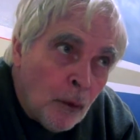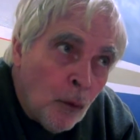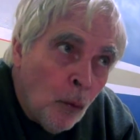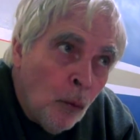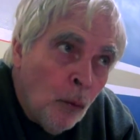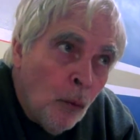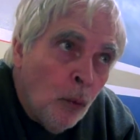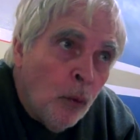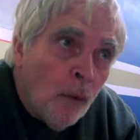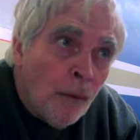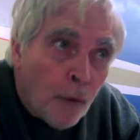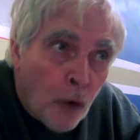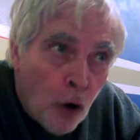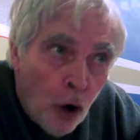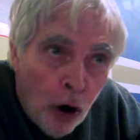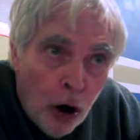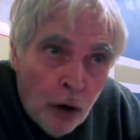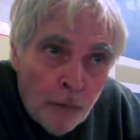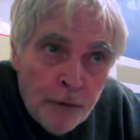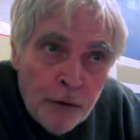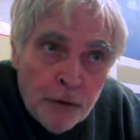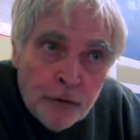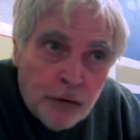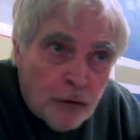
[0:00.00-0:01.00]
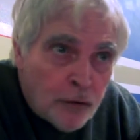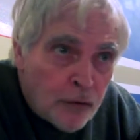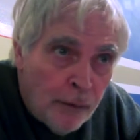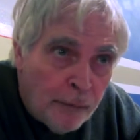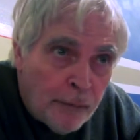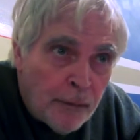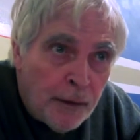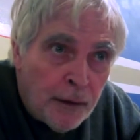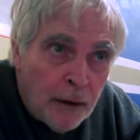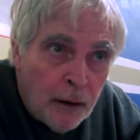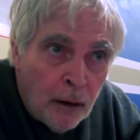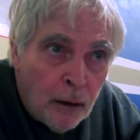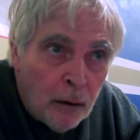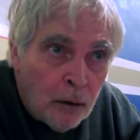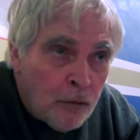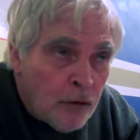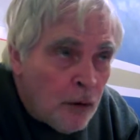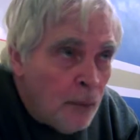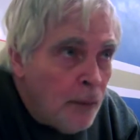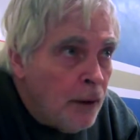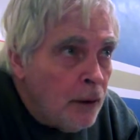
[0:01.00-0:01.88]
Well, the coffees, just everything else.